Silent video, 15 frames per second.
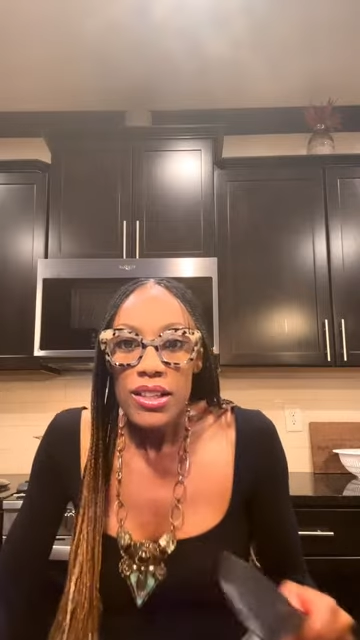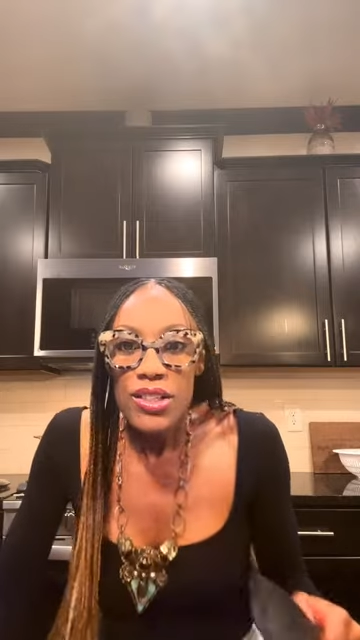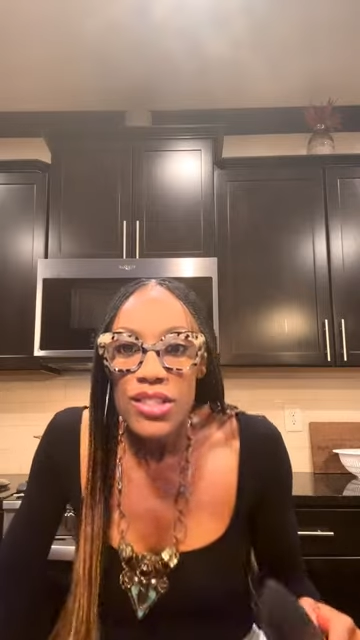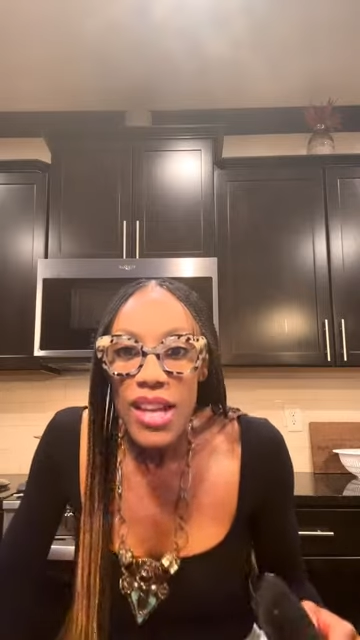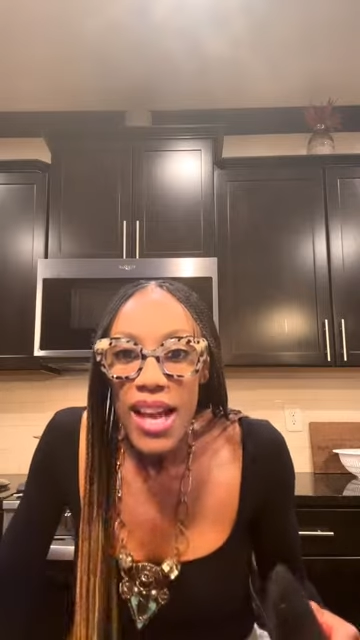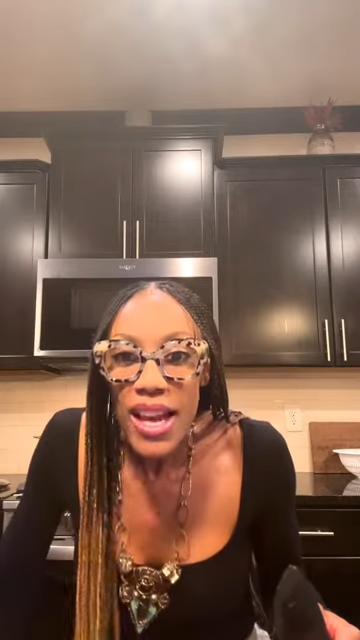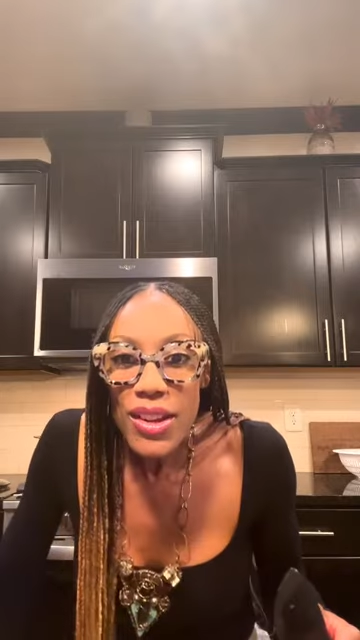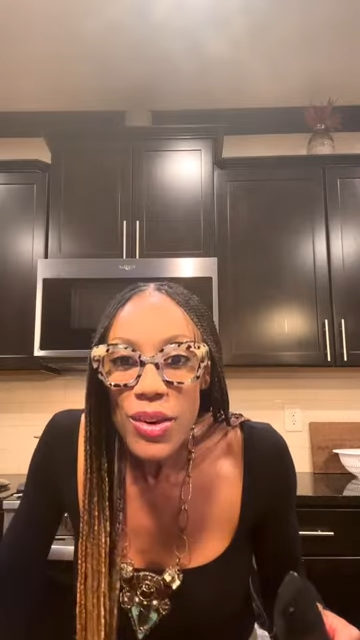
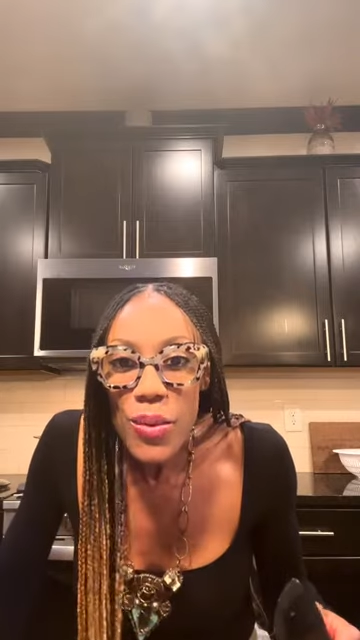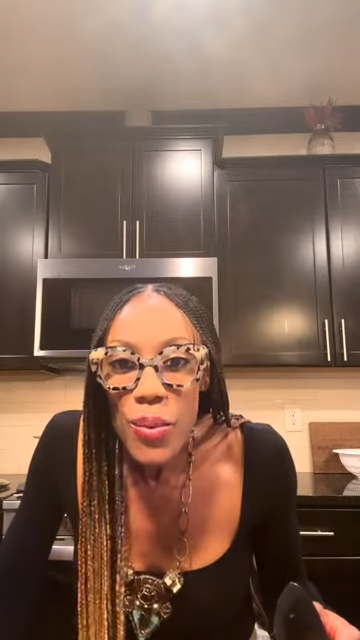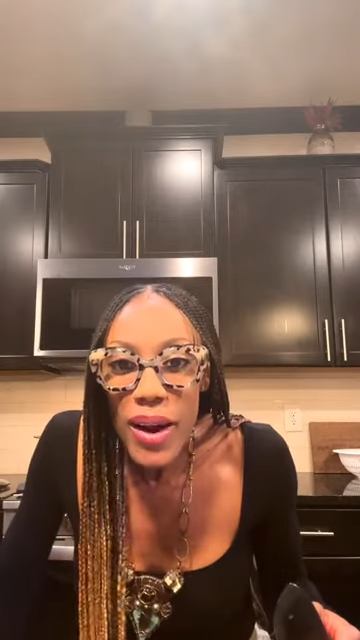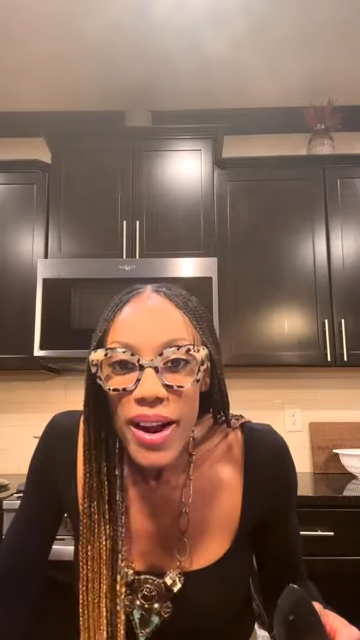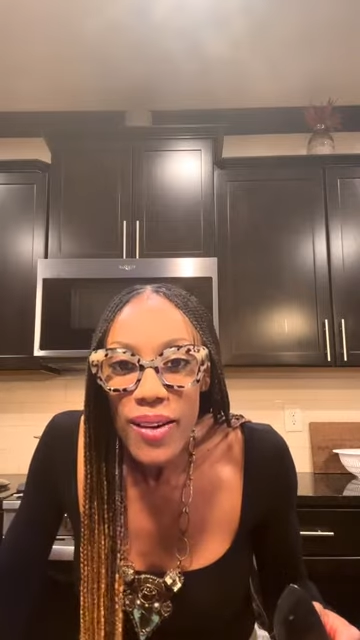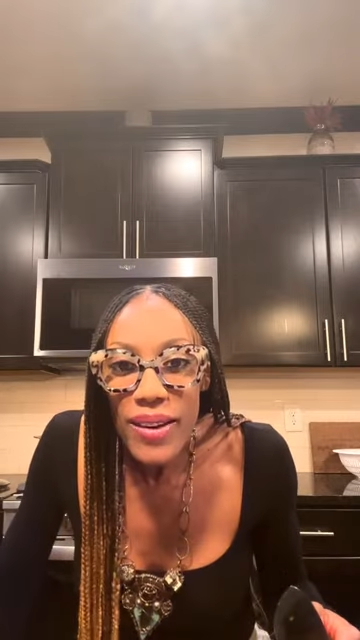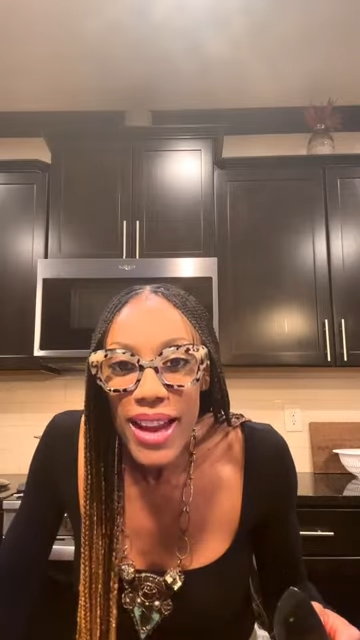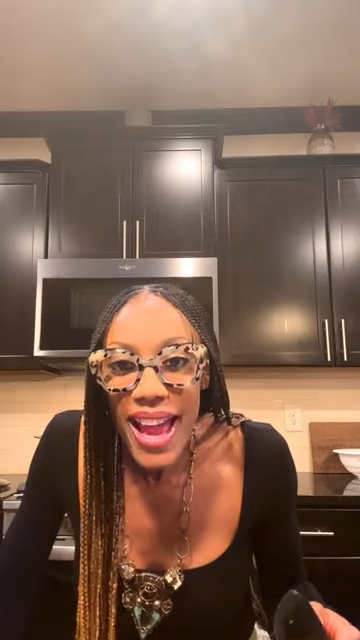
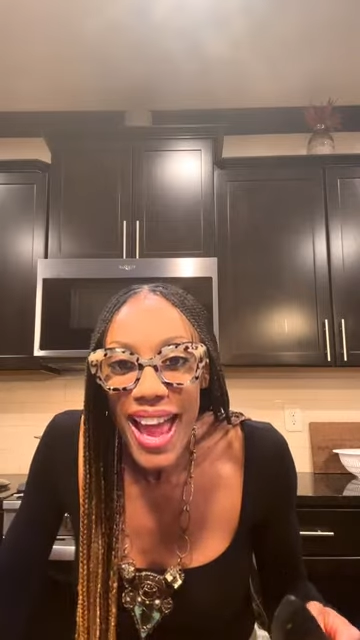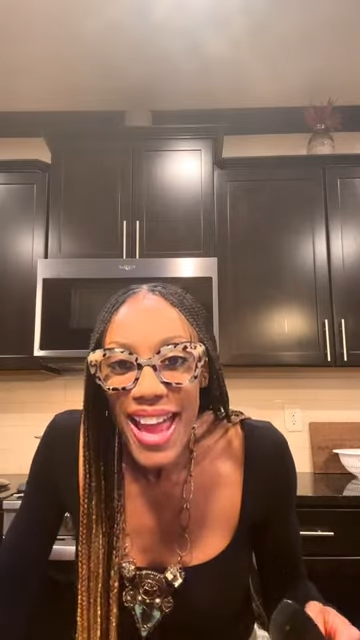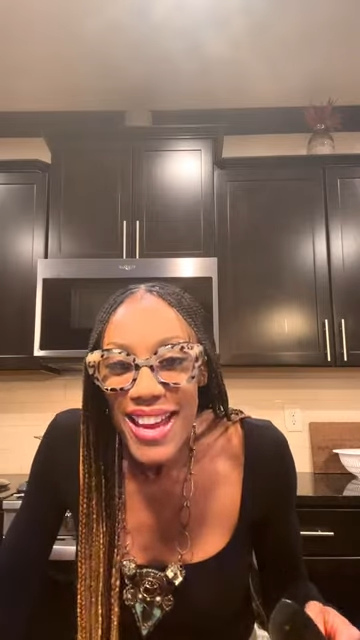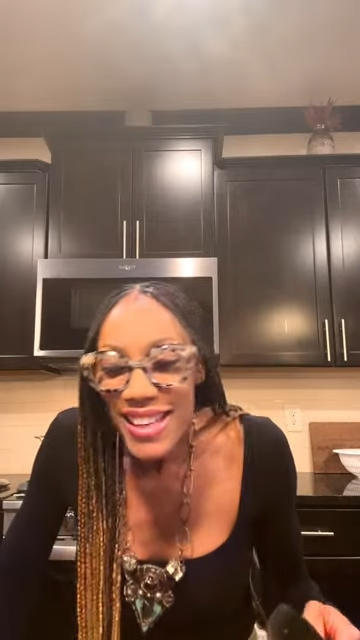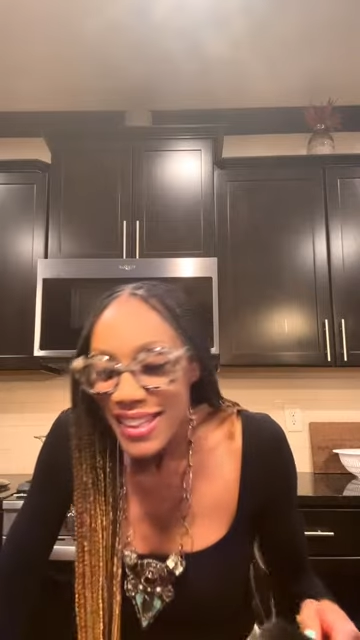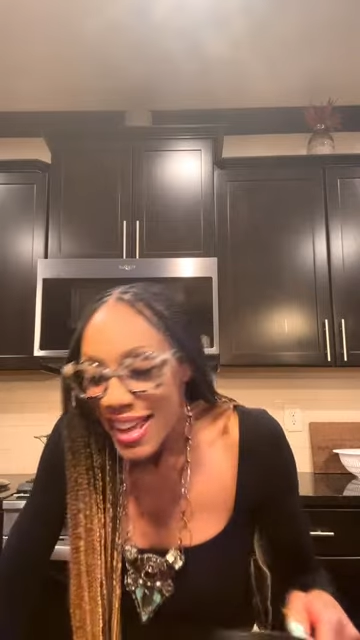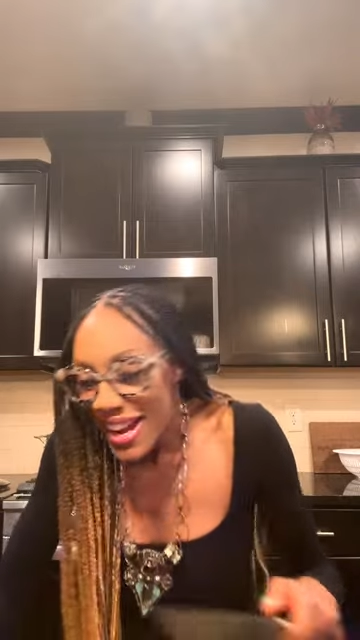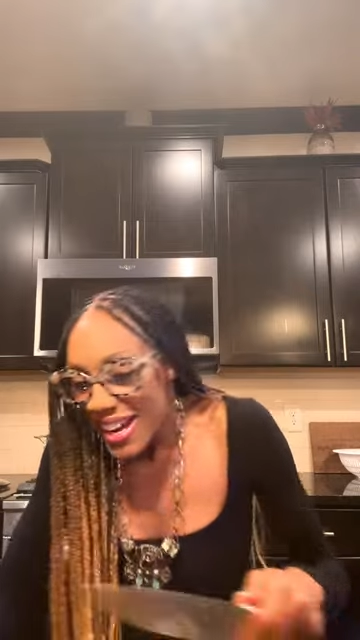January,
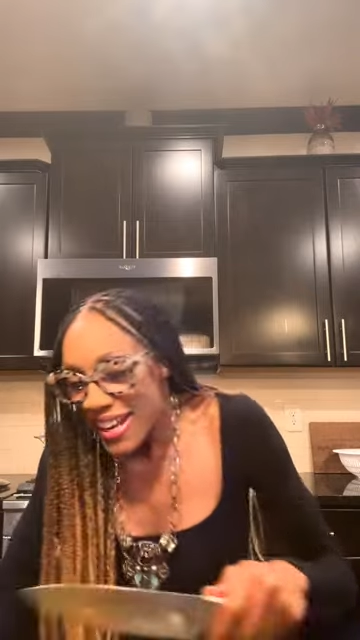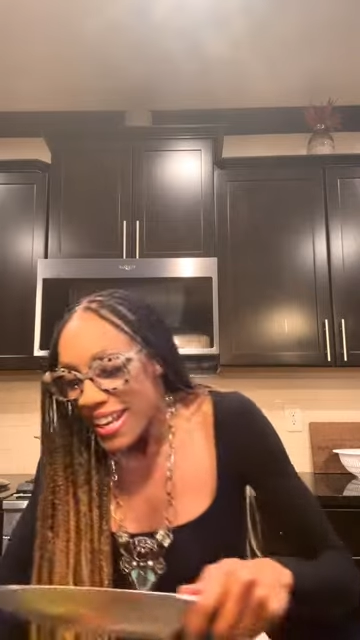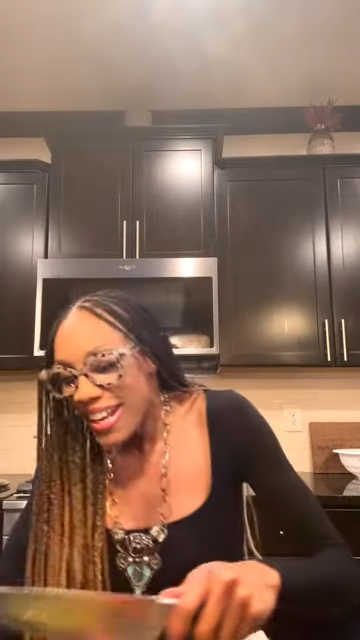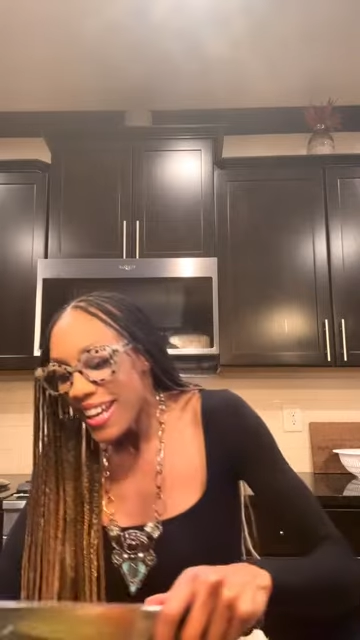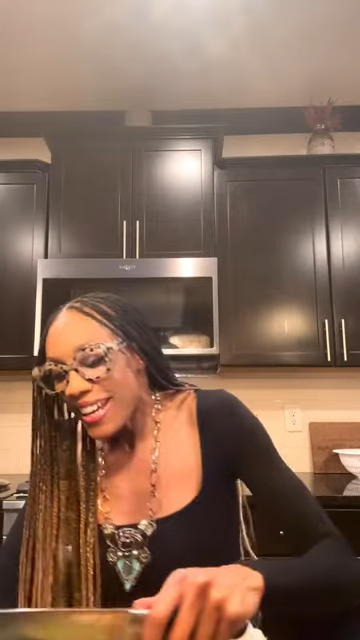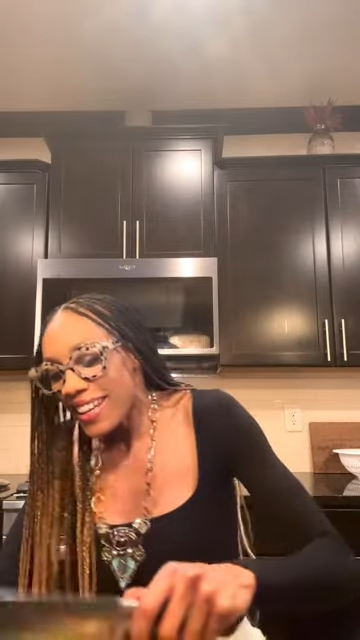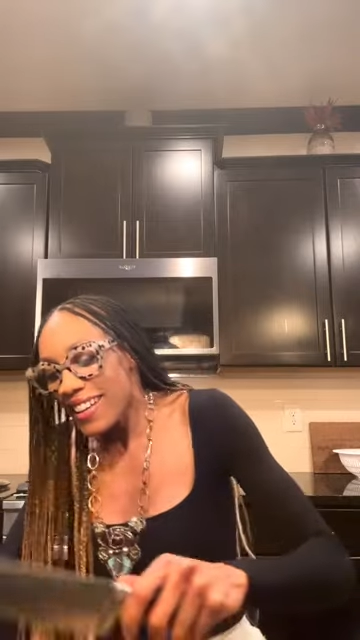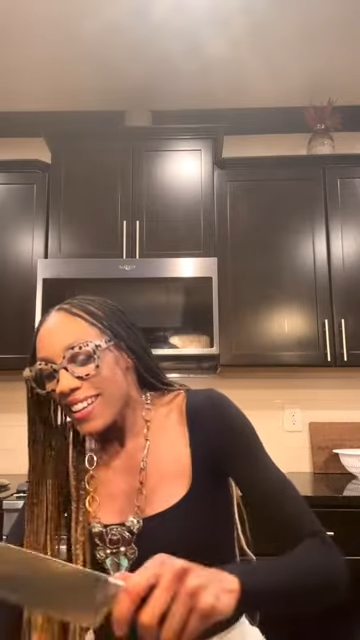hey,
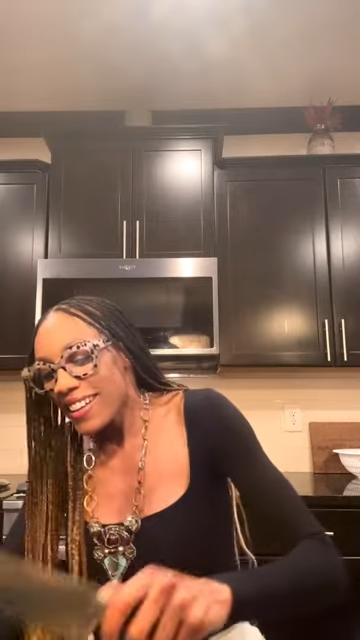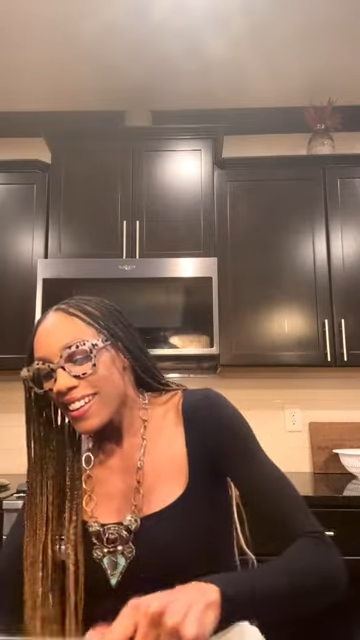lady,